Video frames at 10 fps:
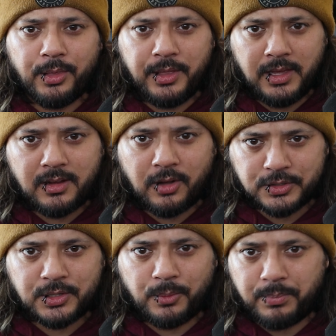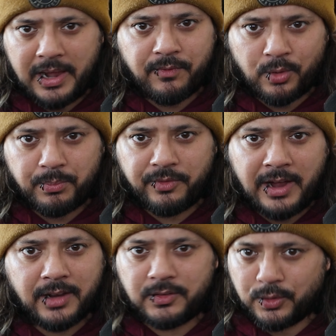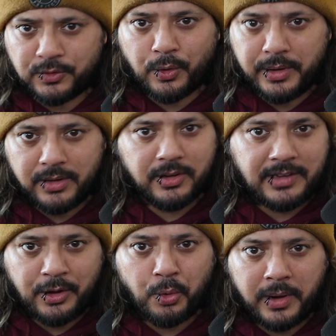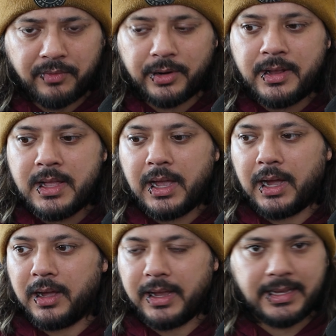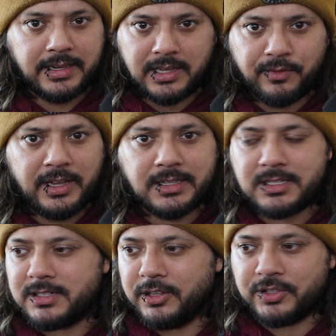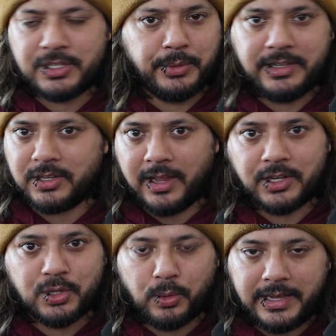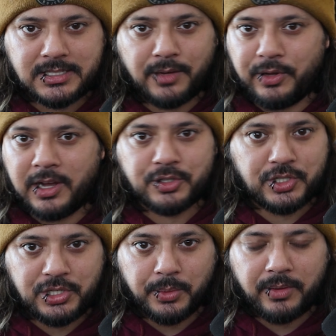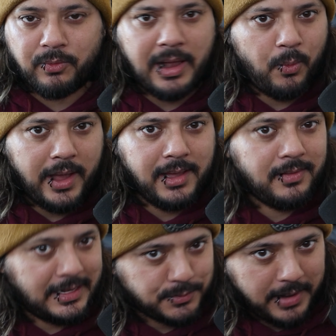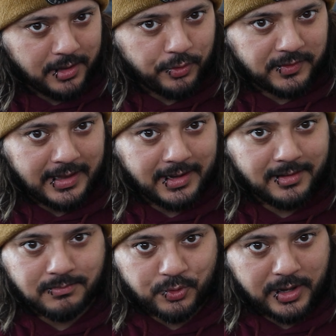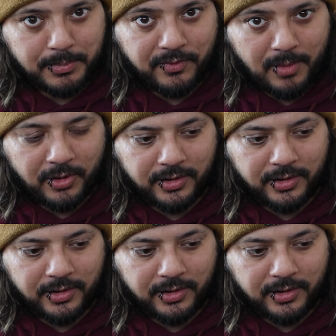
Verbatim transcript: the console platform providers, so Sony, Nintendo, whatever, get dev kits. You still need to like do all that stuff. You can't just do it right away. That's my understanding. Correct me if I'm